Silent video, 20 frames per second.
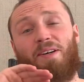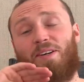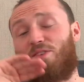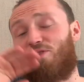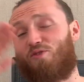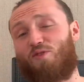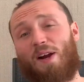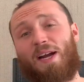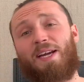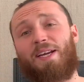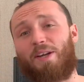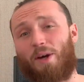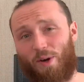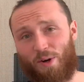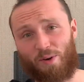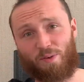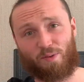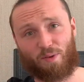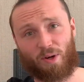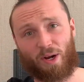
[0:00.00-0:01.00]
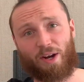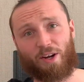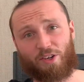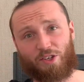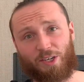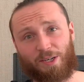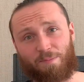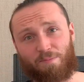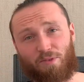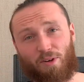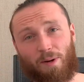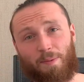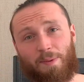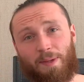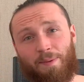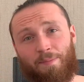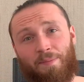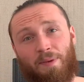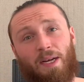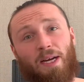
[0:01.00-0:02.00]
great overarching
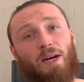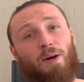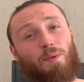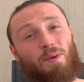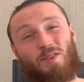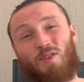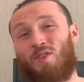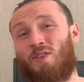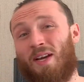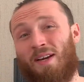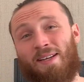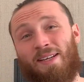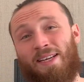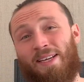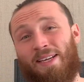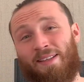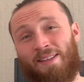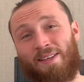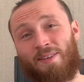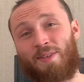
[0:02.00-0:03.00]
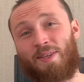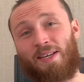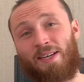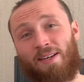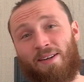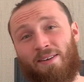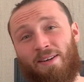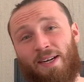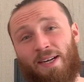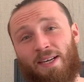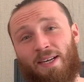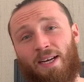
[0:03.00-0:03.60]
problem with studying this era,